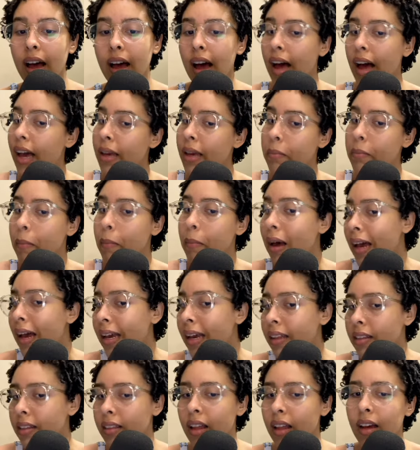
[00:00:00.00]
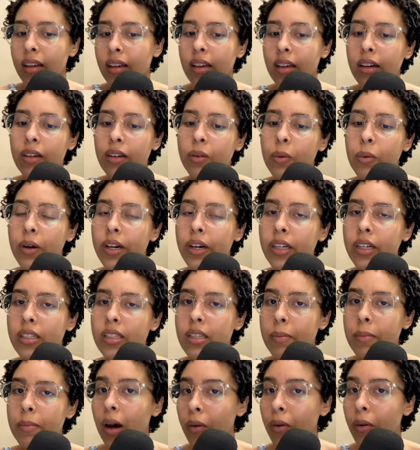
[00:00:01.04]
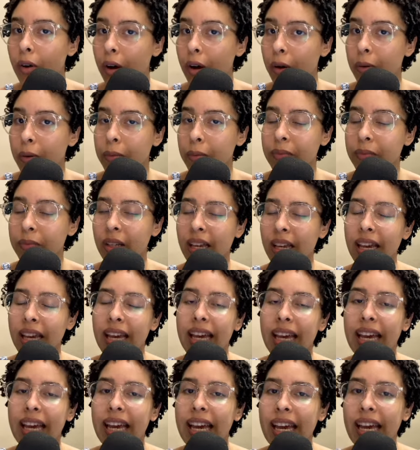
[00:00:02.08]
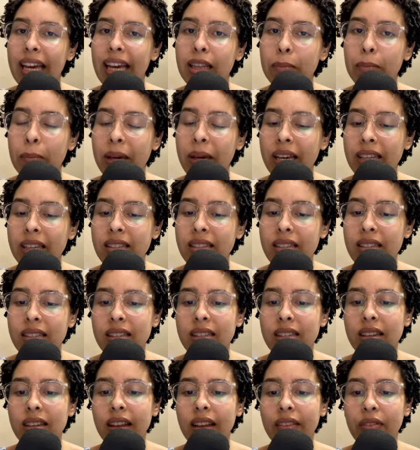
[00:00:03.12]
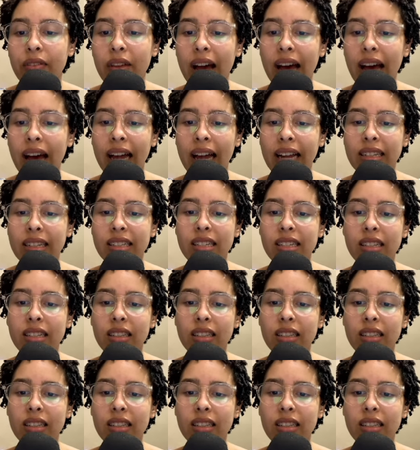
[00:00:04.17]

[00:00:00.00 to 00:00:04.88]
I might not go to work tomorrow. It means that